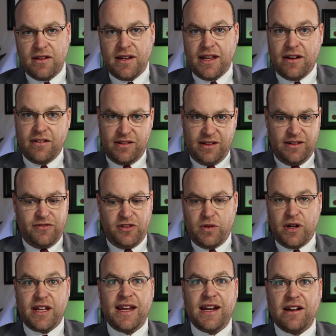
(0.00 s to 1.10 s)
Now, if you
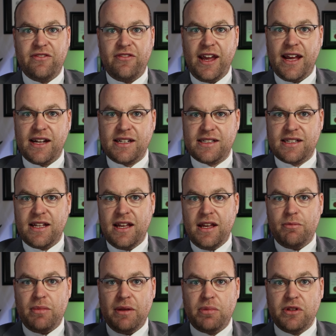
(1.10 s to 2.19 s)
want to get advanced,
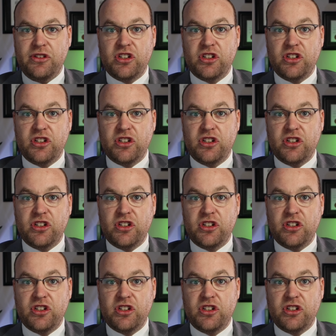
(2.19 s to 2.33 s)
people